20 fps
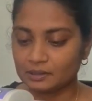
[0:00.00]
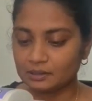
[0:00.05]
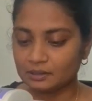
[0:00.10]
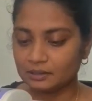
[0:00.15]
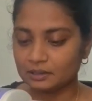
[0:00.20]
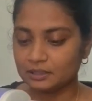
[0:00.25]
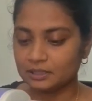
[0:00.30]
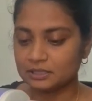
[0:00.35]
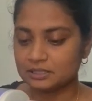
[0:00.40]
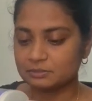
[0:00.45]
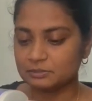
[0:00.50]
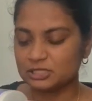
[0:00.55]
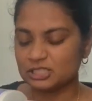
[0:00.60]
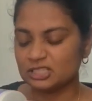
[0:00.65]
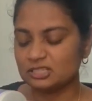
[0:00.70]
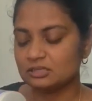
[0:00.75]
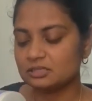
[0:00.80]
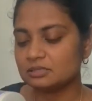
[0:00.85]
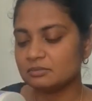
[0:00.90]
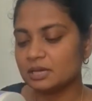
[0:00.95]
This
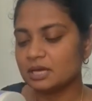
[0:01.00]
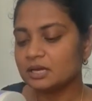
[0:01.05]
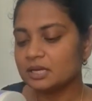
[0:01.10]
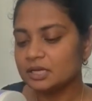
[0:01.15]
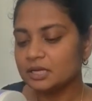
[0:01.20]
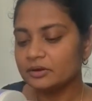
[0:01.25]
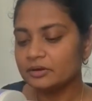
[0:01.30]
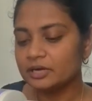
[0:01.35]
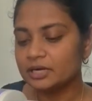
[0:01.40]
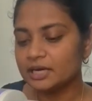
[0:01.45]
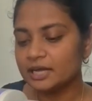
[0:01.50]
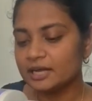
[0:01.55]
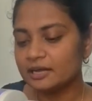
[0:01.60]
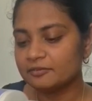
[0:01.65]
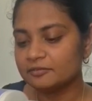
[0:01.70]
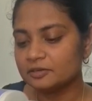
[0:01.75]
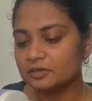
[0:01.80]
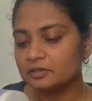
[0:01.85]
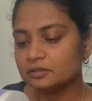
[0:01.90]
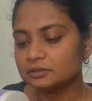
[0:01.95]
machine's about 1.5 years
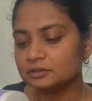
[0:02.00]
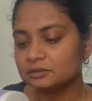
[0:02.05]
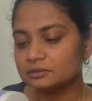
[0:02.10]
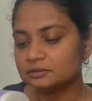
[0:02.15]
old.